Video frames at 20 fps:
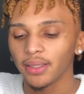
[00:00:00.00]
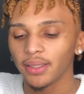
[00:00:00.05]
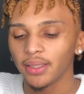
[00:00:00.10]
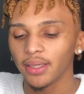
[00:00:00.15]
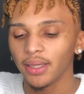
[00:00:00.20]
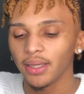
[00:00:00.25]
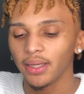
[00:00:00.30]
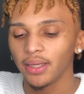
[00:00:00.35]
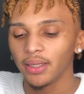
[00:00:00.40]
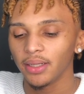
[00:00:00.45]

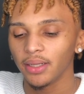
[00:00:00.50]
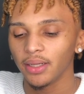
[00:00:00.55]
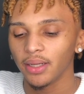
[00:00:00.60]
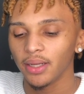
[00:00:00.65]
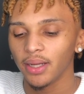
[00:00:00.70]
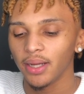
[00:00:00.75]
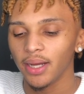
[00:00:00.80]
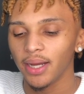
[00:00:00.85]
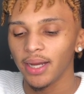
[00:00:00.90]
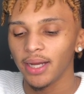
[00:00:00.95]
can
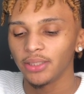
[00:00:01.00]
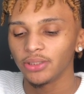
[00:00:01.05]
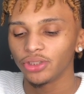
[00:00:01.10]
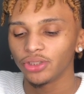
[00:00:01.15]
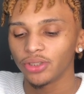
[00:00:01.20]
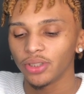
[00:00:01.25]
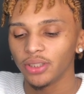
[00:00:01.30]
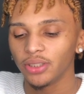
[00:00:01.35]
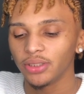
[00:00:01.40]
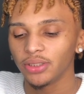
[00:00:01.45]
I
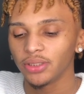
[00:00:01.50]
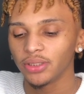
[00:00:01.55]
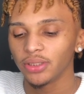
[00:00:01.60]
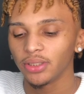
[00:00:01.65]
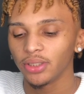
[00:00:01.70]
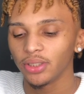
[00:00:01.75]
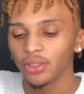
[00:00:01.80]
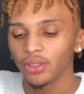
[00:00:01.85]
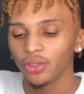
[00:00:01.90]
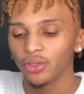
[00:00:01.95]
trust
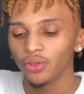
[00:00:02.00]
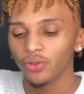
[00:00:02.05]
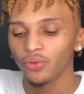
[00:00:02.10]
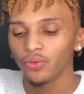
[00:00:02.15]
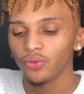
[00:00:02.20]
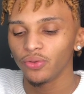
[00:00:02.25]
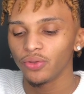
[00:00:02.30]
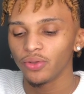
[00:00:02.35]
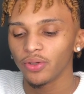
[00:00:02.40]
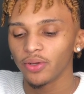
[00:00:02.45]

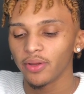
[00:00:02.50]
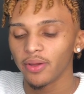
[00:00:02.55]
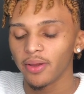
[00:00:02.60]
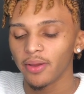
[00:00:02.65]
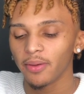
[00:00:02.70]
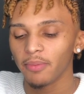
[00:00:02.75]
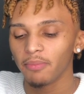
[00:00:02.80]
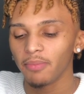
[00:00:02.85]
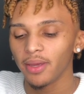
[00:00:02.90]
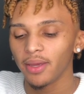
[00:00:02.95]
you,
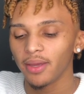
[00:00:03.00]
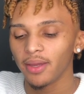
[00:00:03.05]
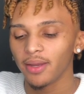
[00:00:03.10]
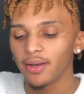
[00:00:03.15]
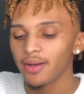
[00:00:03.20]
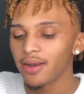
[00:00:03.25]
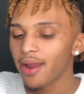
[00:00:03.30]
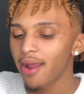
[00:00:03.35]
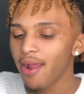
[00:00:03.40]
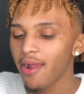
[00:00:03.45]

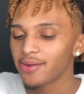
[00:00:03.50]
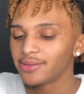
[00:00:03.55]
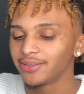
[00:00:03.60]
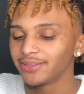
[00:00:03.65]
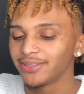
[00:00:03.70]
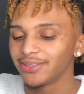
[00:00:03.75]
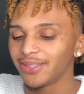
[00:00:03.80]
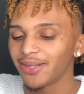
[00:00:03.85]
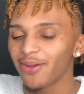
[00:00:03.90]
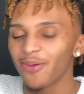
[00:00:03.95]
man?
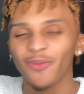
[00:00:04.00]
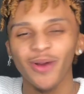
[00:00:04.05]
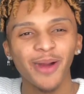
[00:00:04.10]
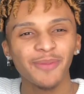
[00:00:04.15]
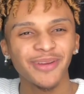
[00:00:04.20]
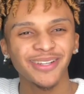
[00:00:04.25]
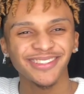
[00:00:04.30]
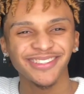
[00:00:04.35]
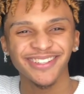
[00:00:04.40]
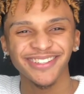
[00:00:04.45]
Why
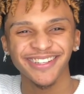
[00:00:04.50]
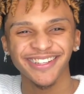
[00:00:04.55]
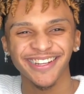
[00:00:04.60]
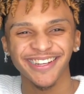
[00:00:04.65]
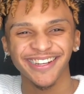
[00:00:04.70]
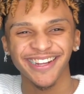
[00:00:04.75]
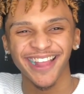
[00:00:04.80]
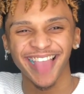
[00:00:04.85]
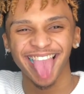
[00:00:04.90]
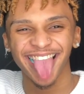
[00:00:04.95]
am I talking
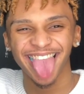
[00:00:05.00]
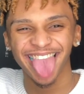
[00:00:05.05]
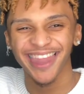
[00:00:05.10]
like that?